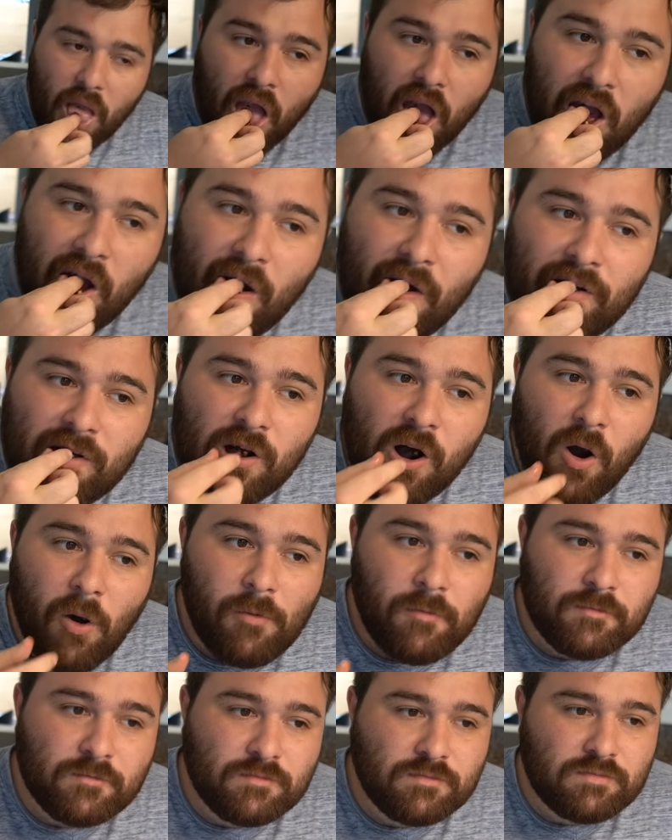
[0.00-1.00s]
How good is
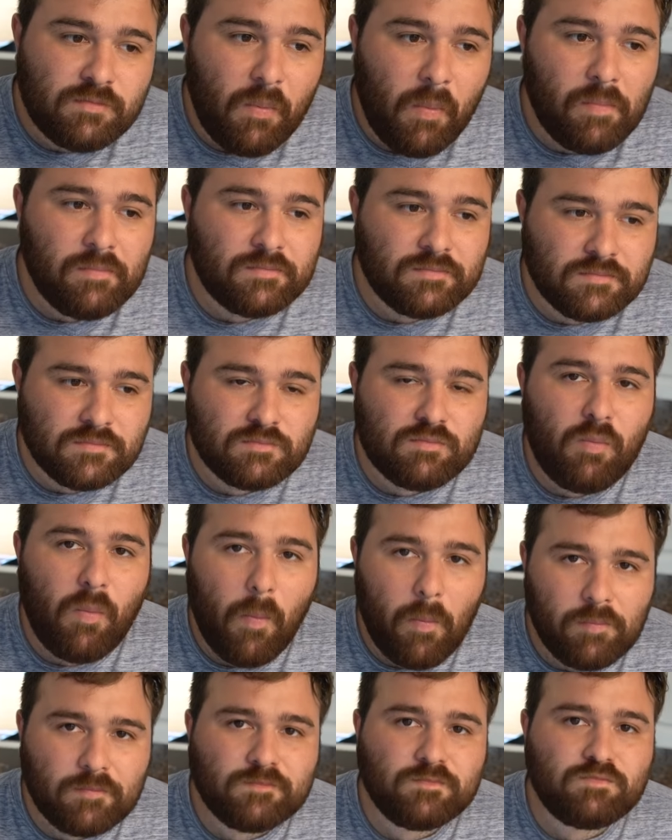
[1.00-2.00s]
that?
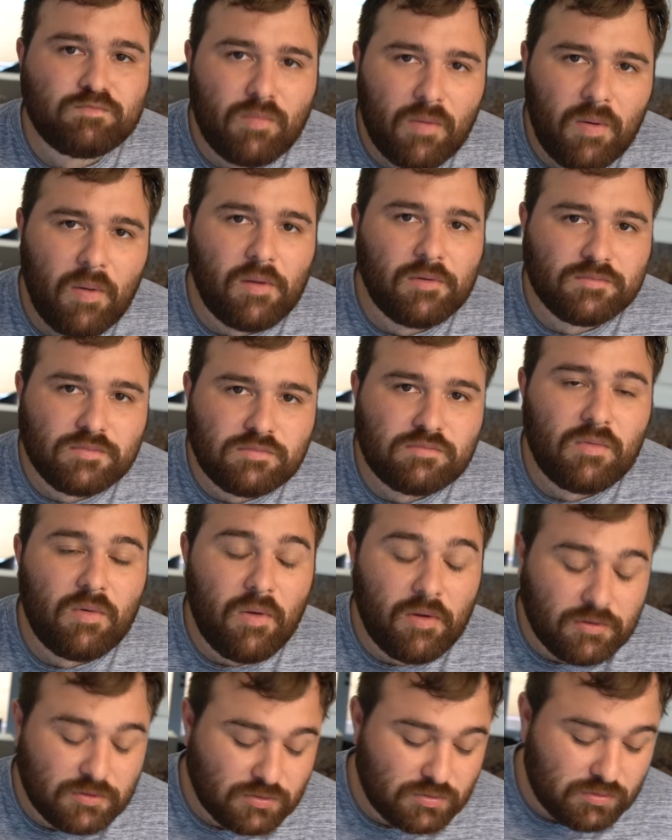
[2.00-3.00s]
It's
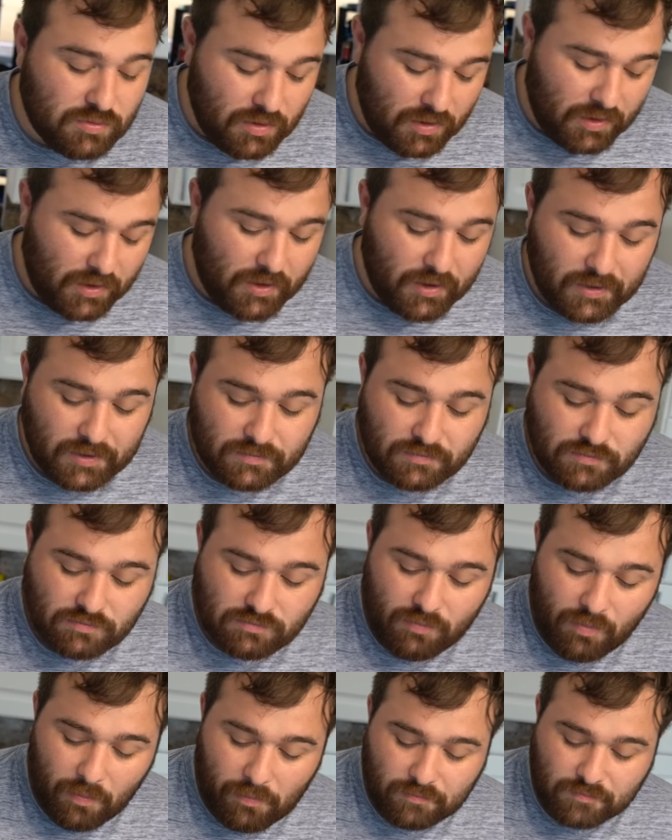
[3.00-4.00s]
phenomenal. It's really good.
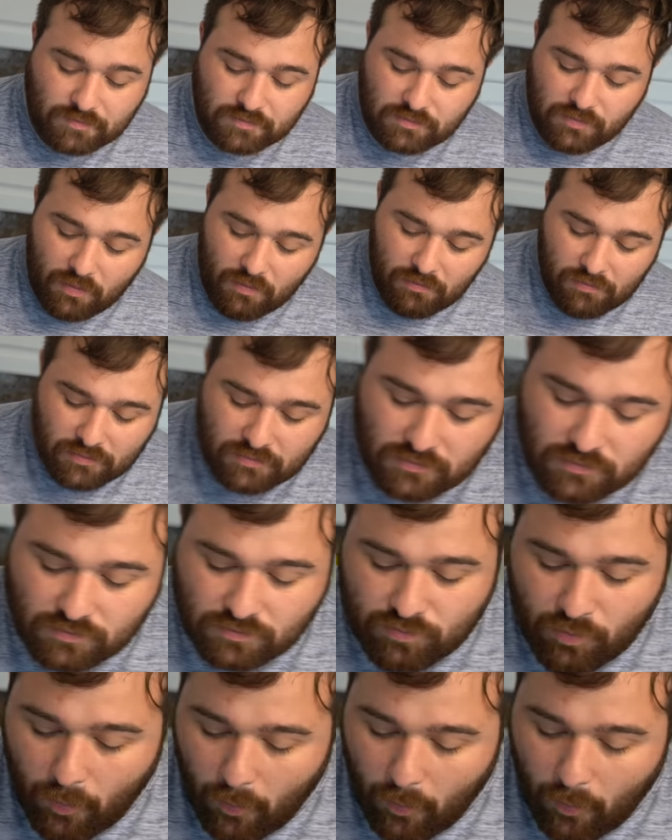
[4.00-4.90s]
It's really good.